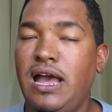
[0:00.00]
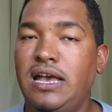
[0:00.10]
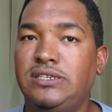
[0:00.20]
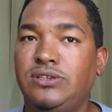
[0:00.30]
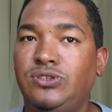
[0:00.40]

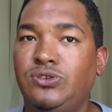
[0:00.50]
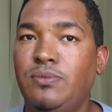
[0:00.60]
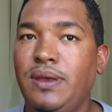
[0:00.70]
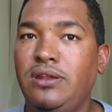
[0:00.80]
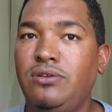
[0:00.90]
as a
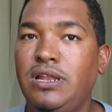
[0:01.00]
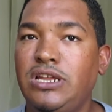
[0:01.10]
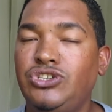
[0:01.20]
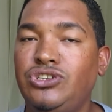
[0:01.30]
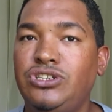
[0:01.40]
soulmate
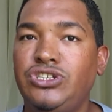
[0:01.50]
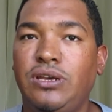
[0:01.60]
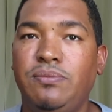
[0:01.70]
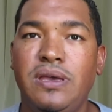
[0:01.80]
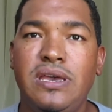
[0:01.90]

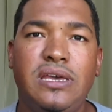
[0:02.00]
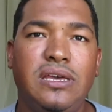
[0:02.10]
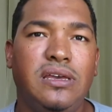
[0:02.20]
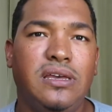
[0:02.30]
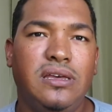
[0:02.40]
relationship,
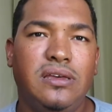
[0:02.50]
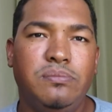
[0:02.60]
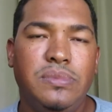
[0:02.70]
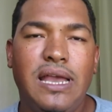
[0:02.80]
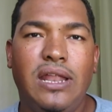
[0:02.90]

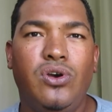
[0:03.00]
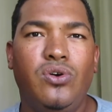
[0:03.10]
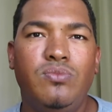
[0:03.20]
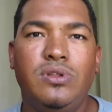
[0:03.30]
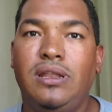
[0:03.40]
being at
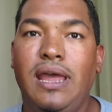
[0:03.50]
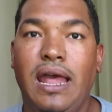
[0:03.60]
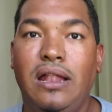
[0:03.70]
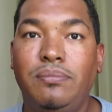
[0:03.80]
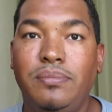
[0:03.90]
home will not
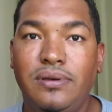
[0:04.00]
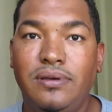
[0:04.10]
help.